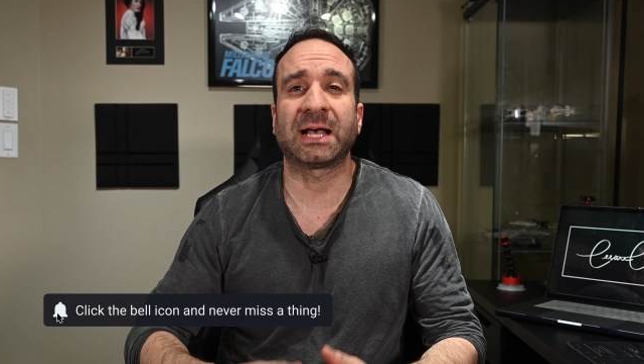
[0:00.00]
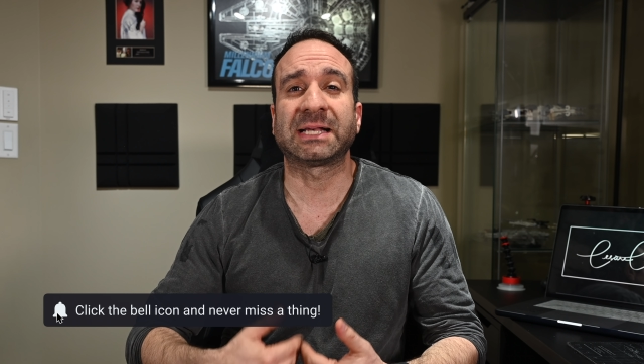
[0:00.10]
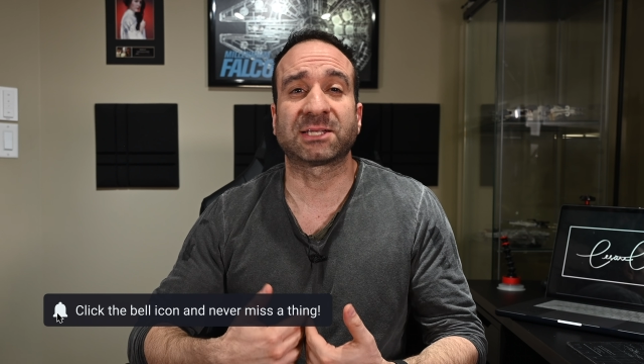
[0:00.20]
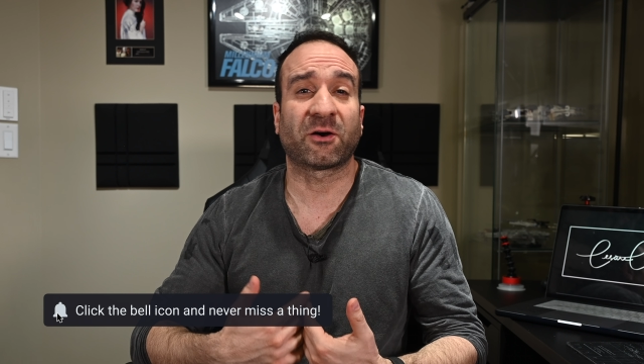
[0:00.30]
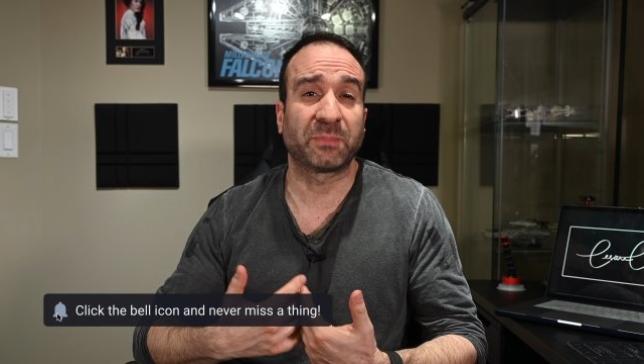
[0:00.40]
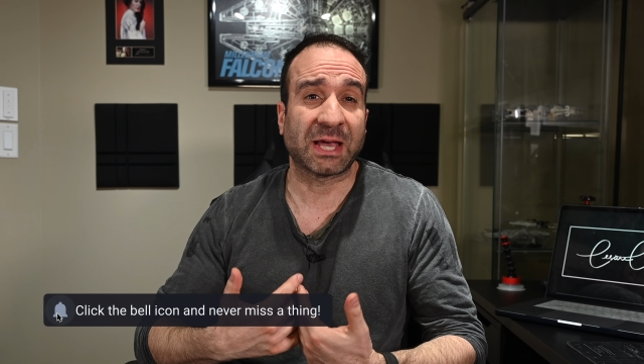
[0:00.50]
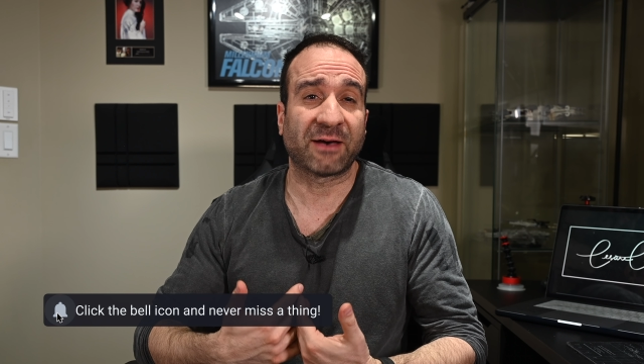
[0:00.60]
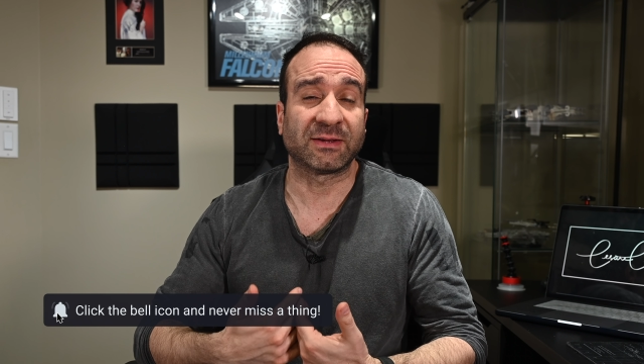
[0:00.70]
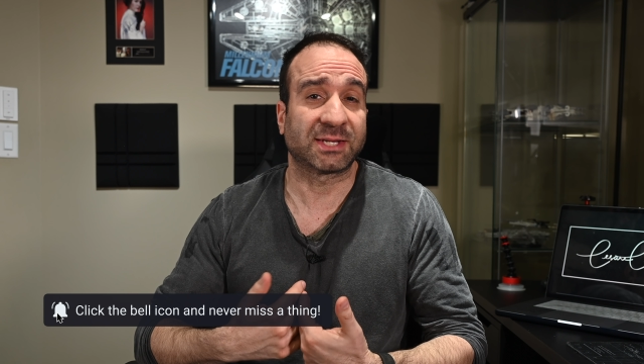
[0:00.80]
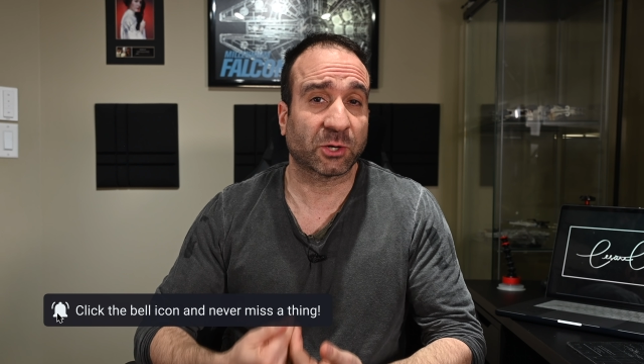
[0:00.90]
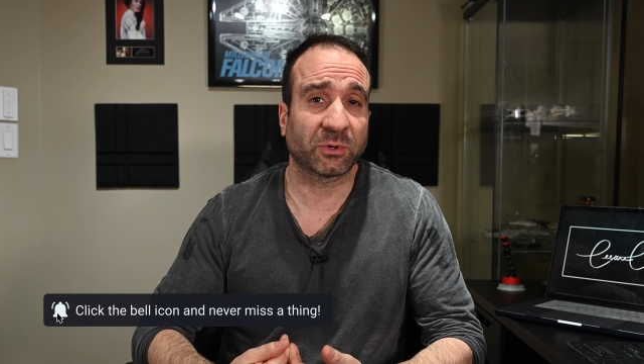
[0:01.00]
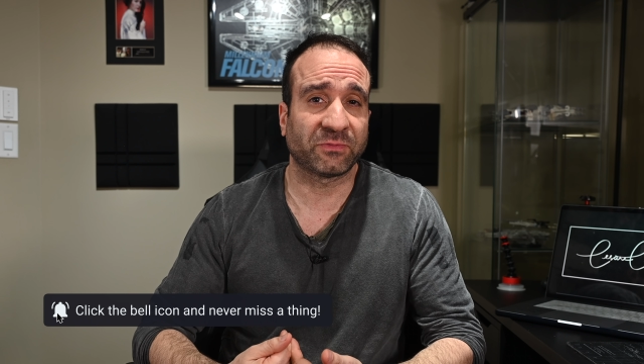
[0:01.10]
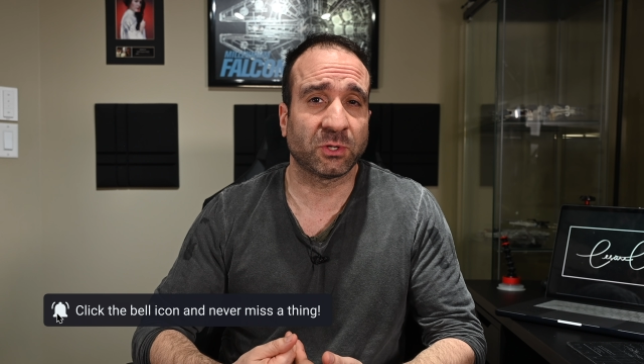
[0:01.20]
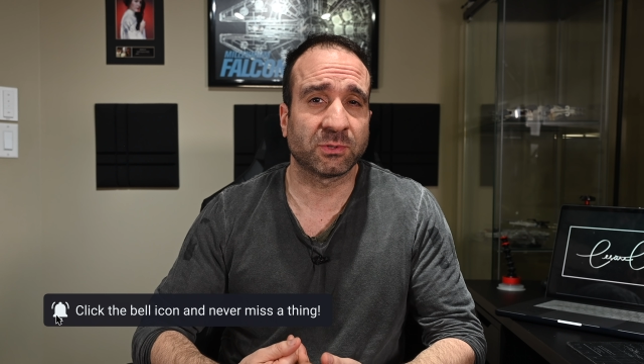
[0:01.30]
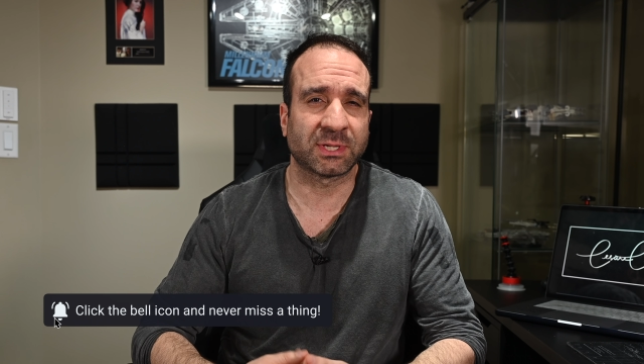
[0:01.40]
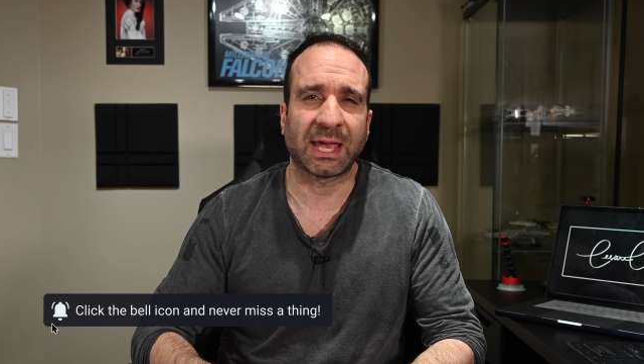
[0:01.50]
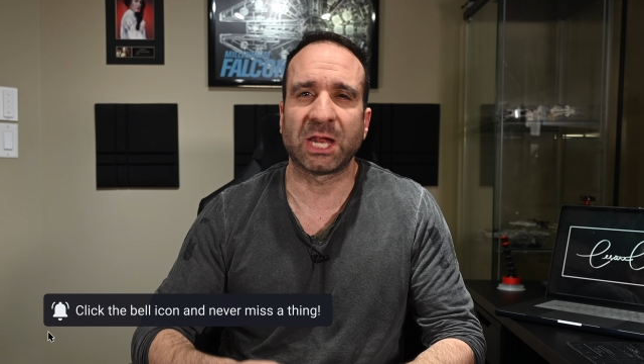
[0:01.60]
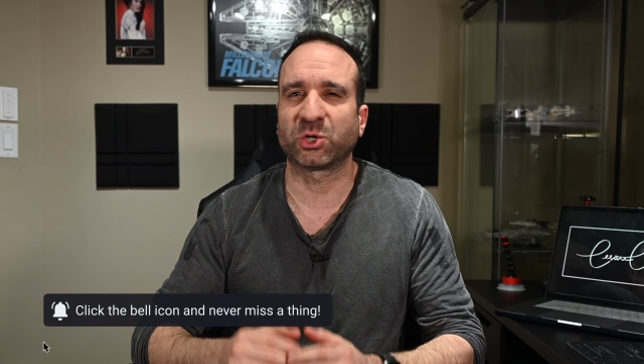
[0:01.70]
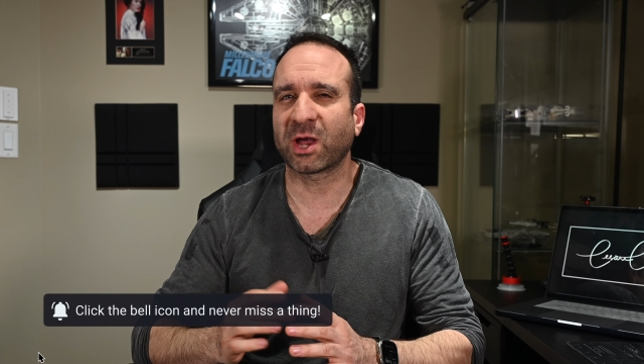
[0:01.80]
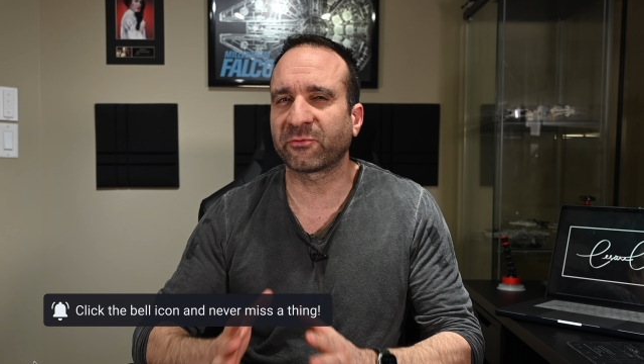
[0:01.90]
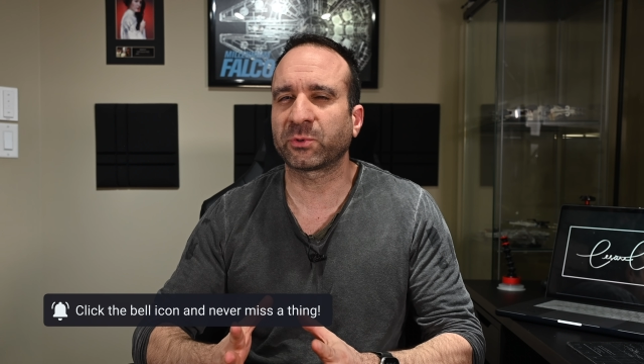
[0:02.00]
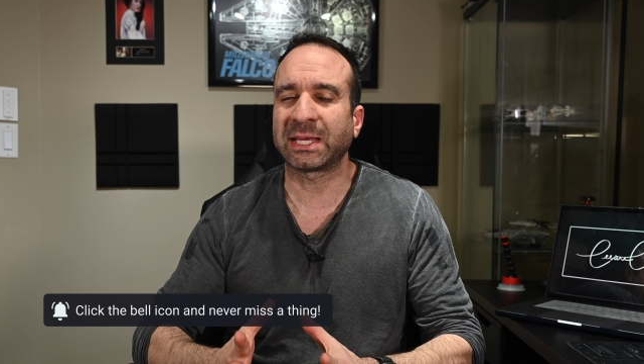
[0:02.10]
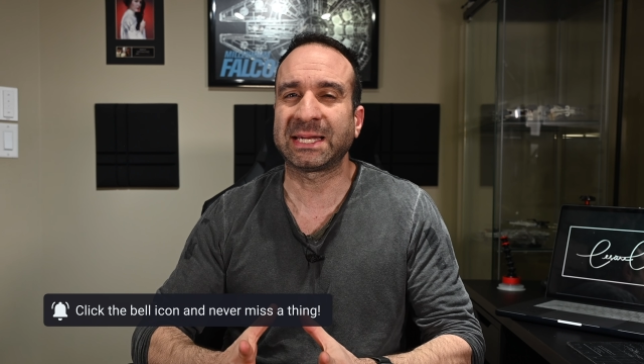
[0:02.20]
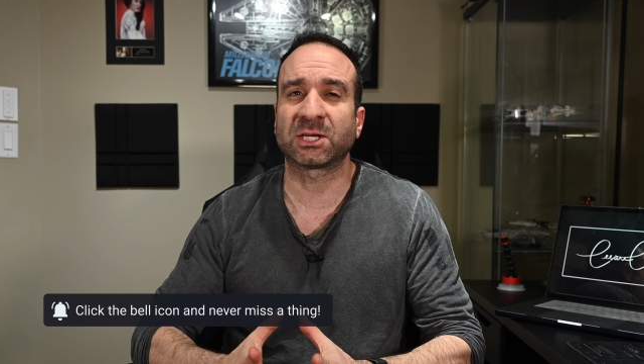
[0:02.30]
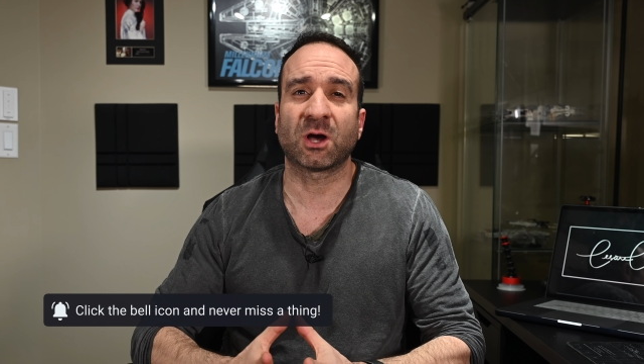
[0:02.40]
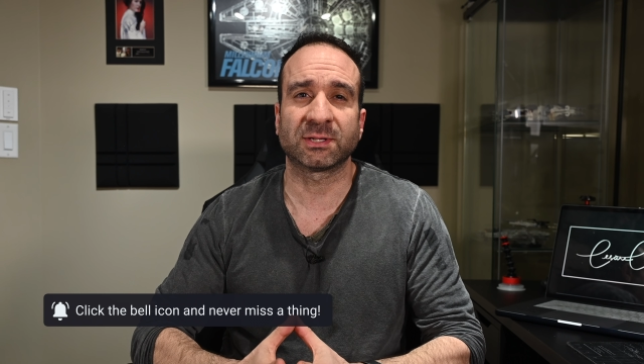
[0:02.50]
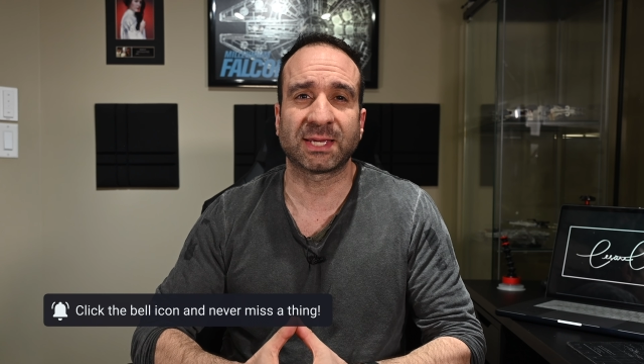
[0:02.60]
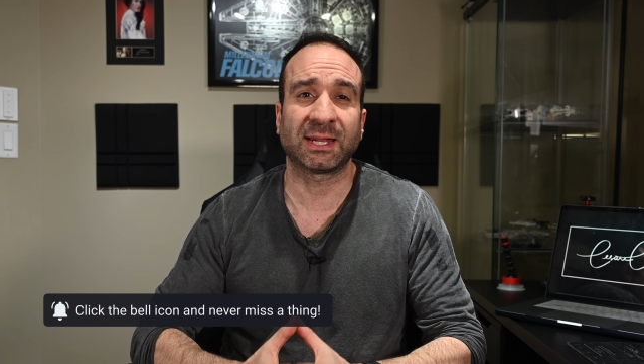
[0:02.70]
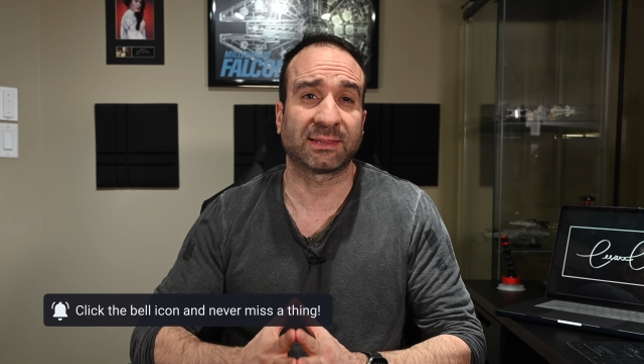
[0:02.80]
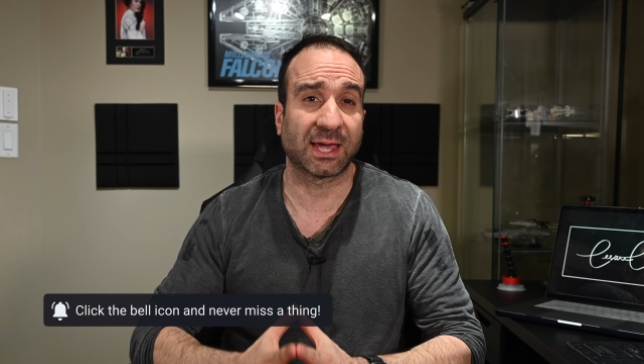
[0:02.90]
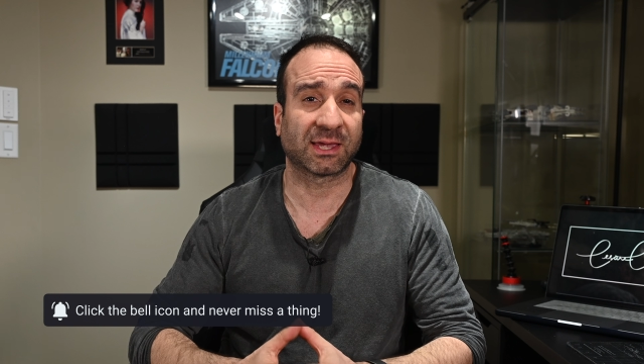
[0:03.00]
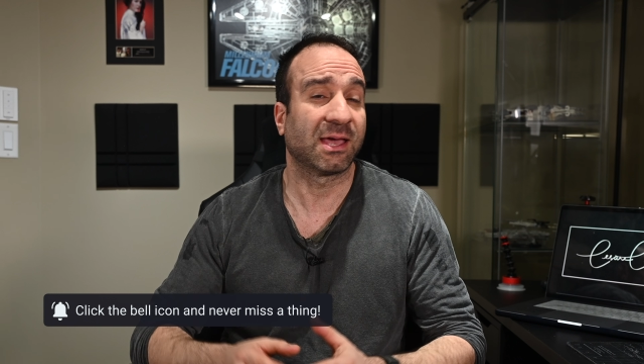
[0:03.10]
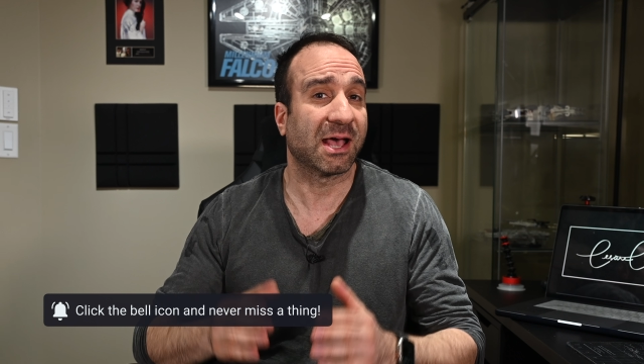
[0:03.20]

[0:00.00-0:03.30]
as I'll be having tech reviews and travel-related content like